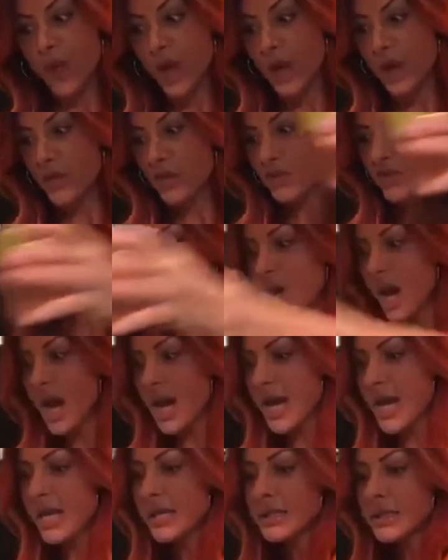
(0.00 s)
All
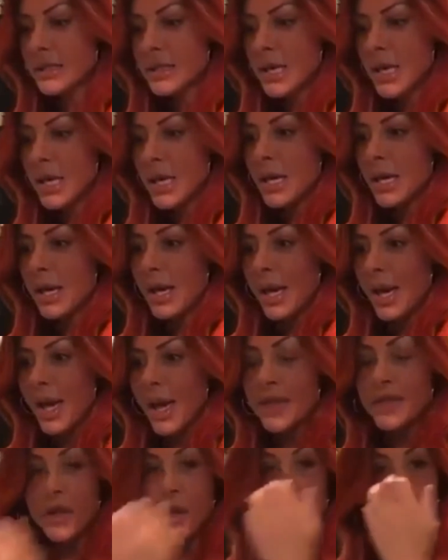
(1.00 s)
right,
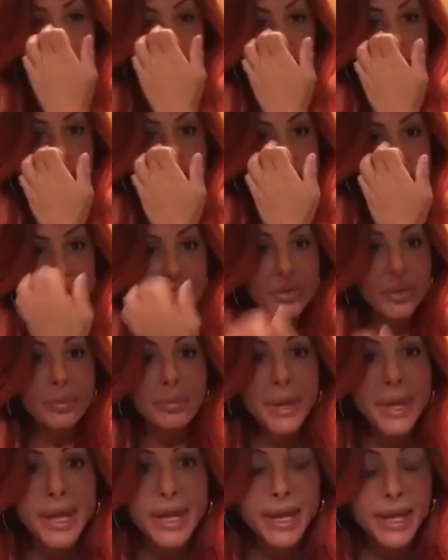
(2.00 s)
and the question about the
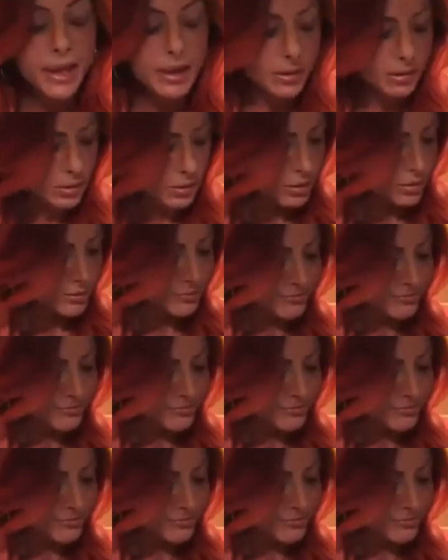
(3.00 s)
peeing,